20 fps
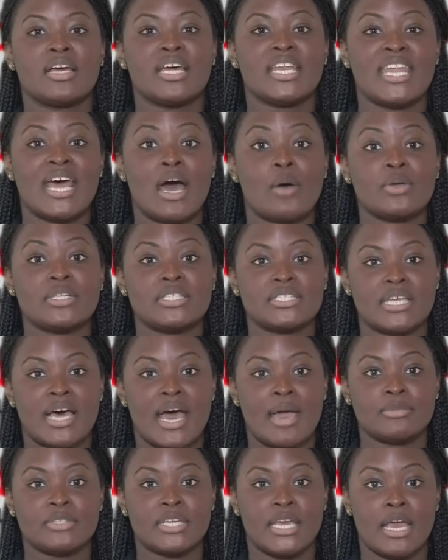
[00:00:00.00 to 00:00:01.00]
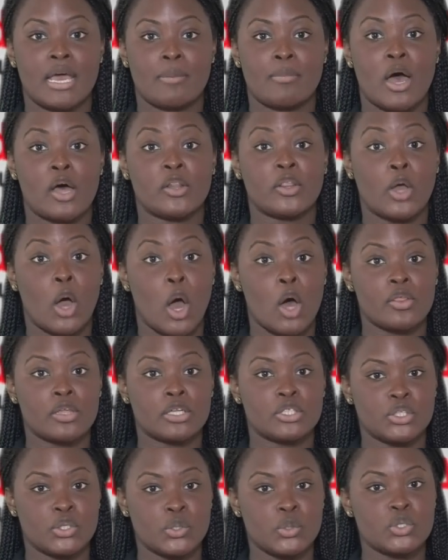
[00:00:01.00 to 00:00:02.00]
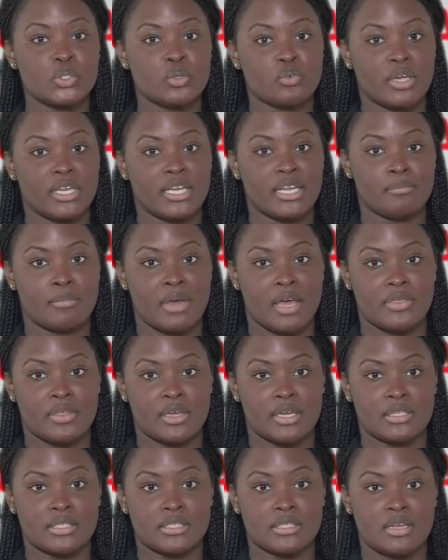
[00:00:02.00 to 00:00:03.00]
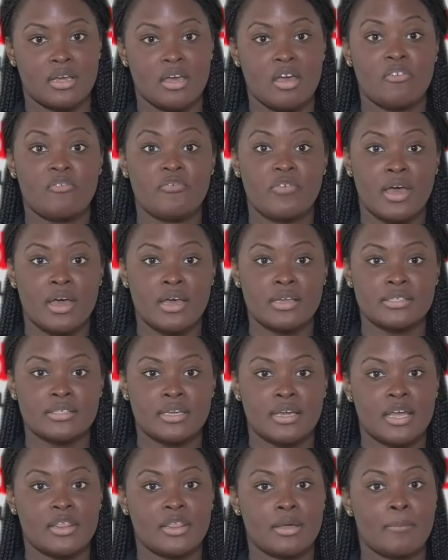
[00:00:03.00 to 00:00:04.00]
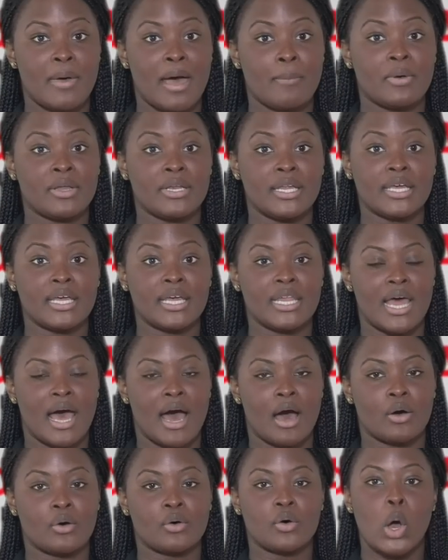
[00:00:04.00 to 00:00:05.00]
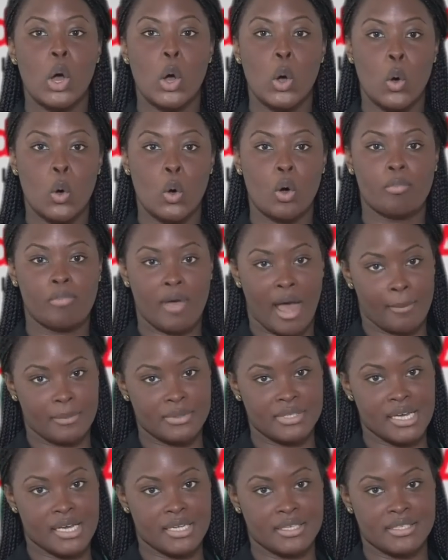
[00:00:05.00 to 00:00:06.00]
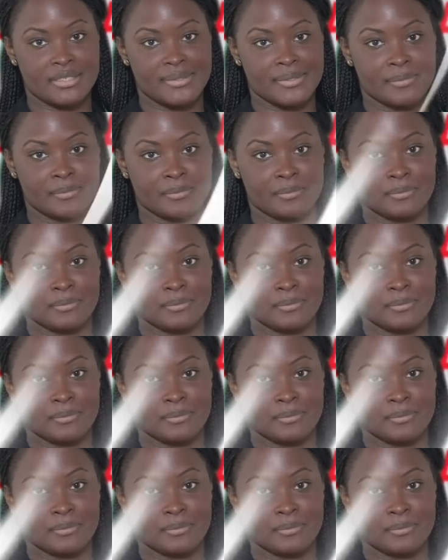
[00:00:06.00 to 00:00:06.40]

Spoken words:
Now it's time to hear about the other two screening methods. First, the Papa Nicolau or Pap test.